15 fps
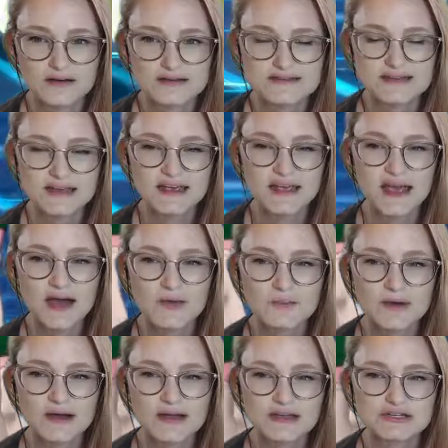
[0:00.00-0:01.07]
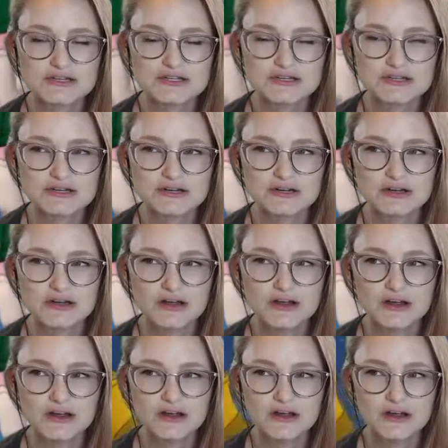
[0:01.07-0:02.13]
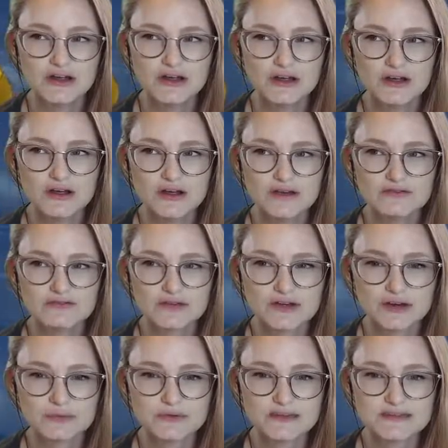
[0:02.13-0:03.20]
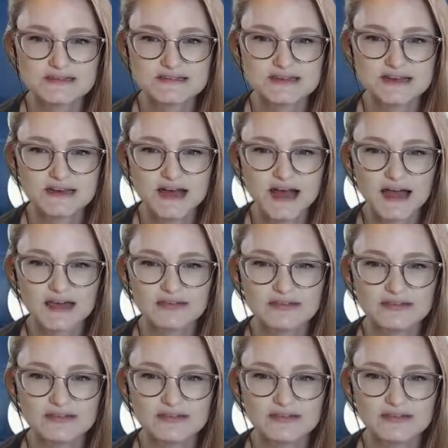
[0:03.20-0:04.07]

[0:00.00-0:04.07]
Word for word: Seeing how much Flare Blitz did, I